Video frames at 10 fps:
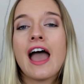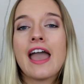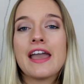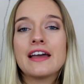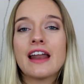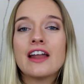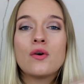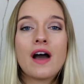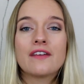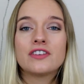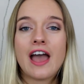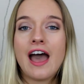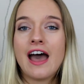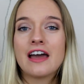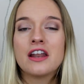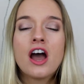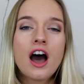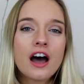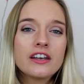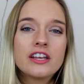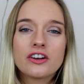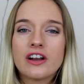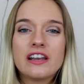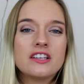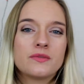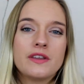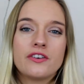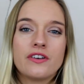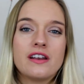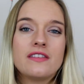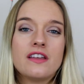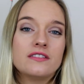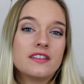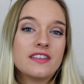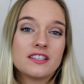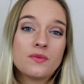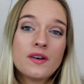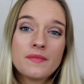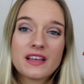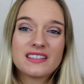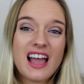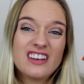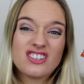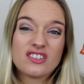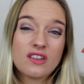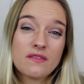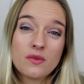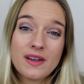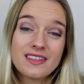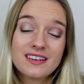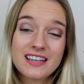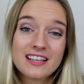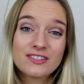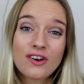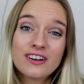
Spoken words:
and I don't have to add honey or any sweetener or anything to this one because I just love the way that it tastes